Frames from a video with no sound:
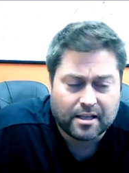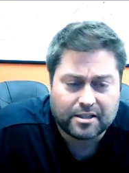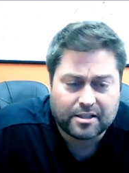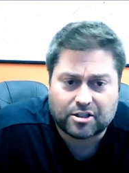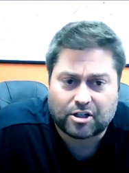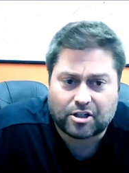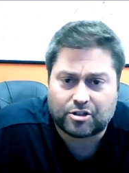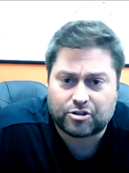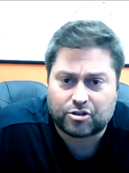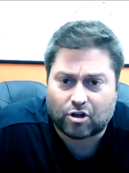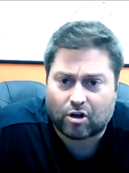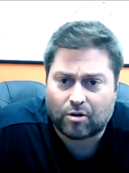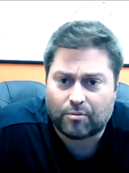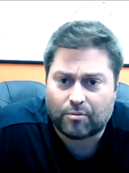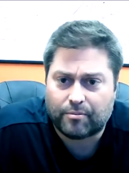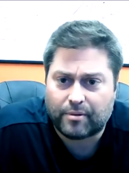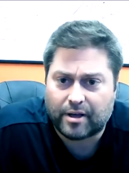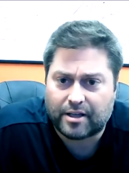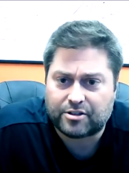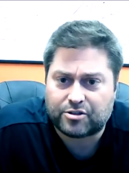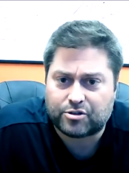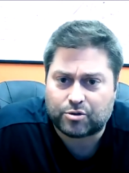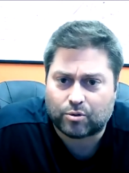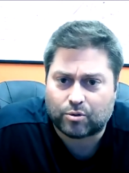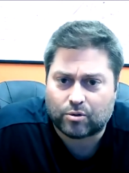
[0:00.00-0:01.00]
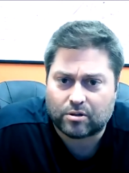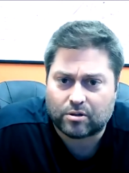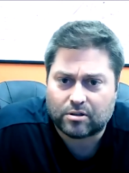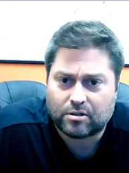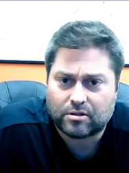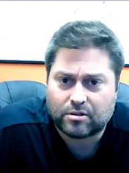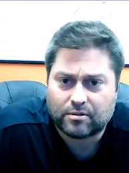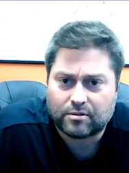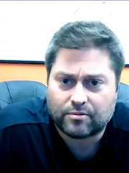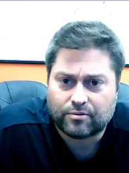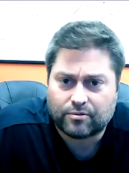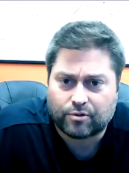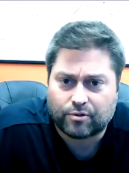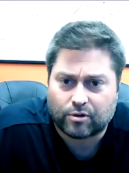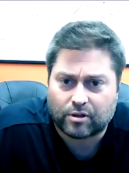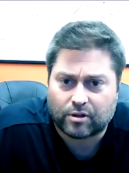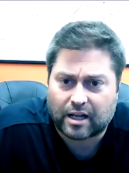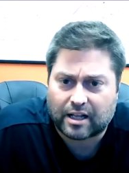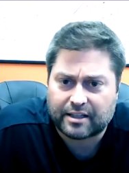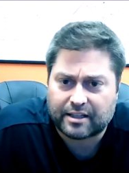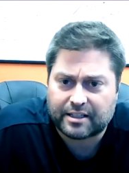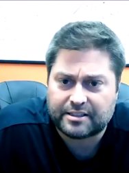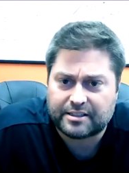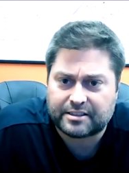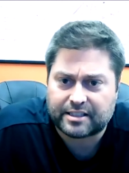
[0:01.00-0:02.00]
it's an adult mentor for a
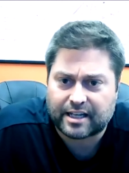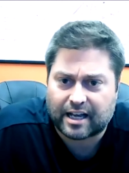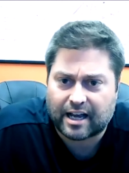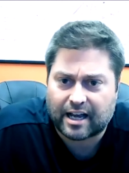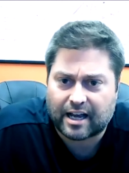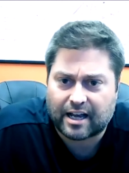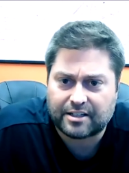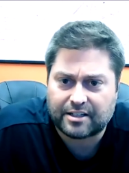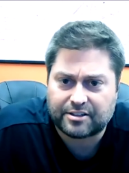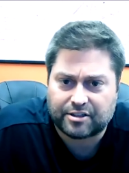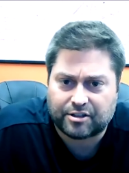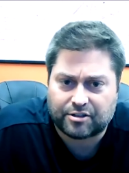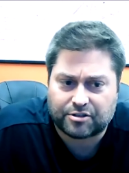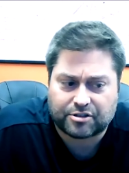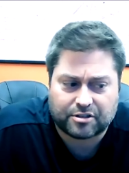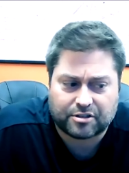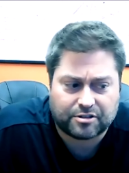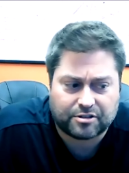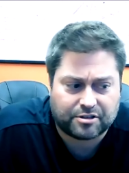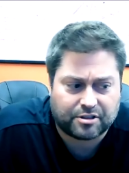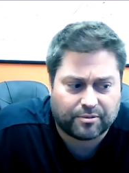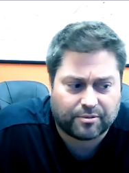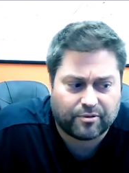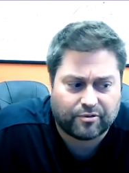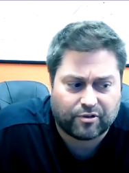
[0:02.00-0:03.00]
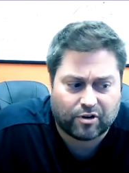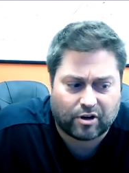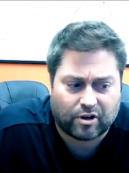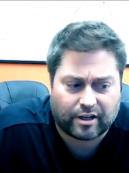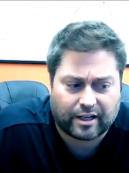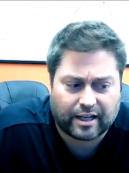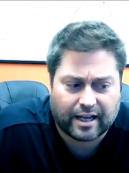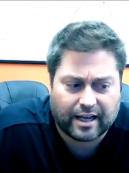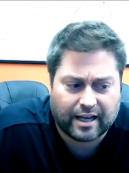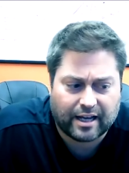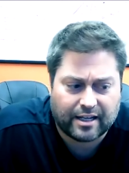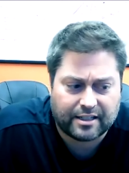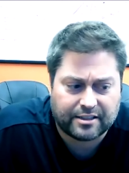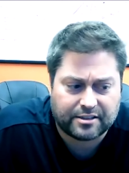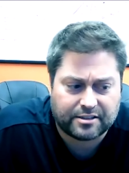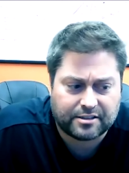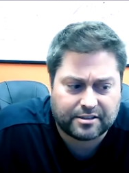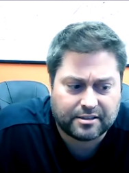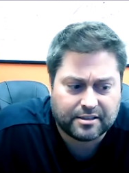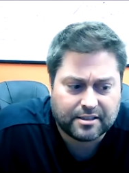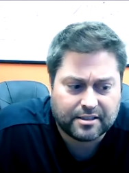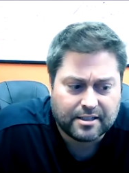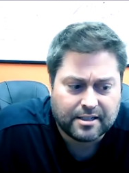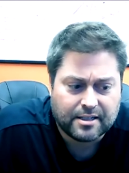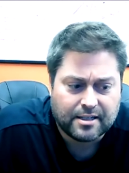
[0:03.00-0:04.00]
lot of these guys. You know, some of our
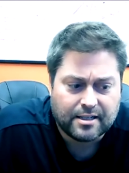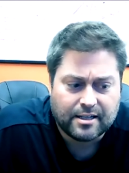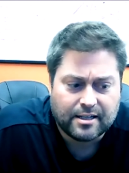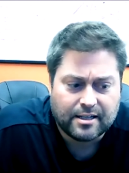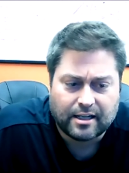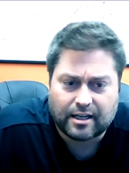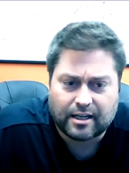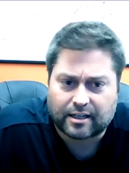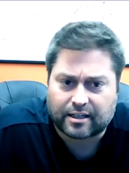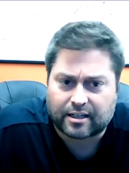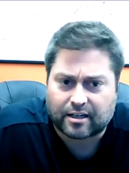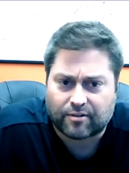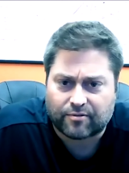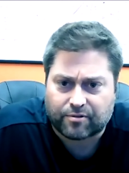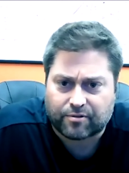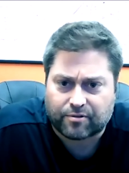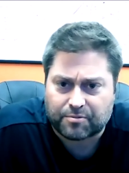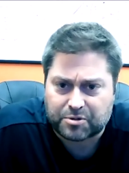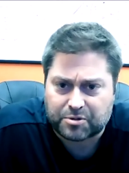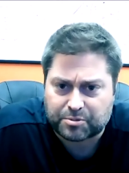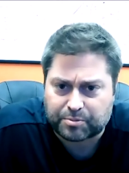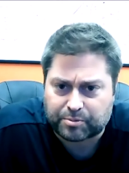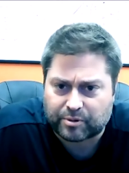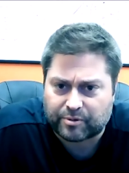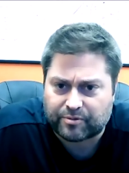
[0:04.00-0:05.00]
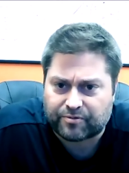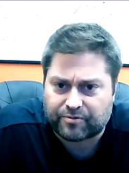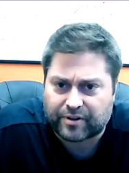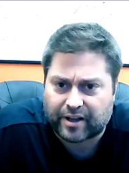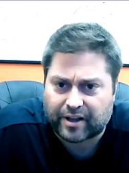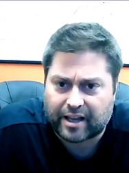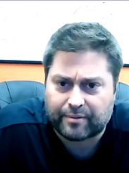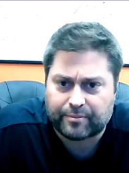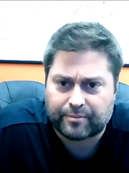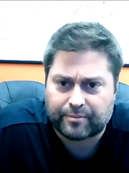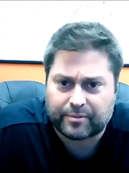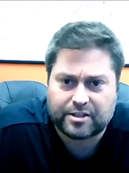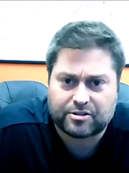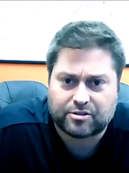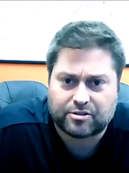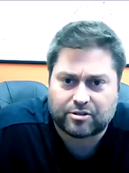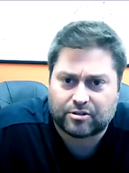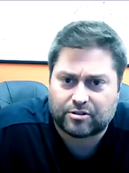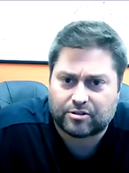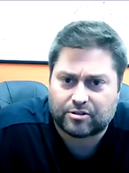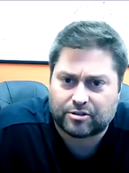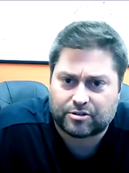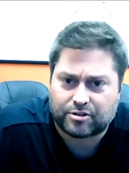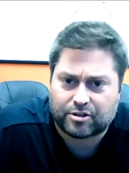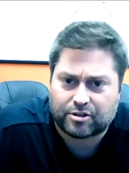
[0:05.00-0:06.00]
guys come from split families
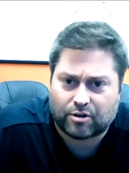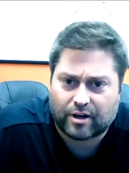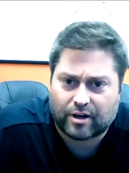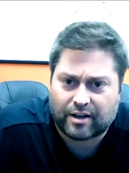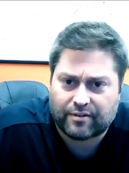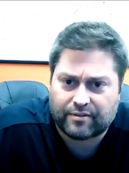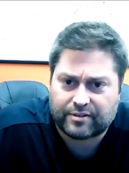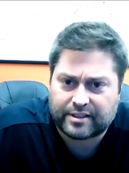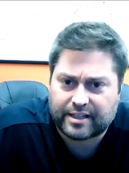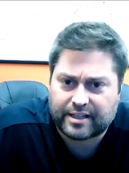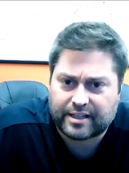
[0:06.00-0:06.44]
or don't have a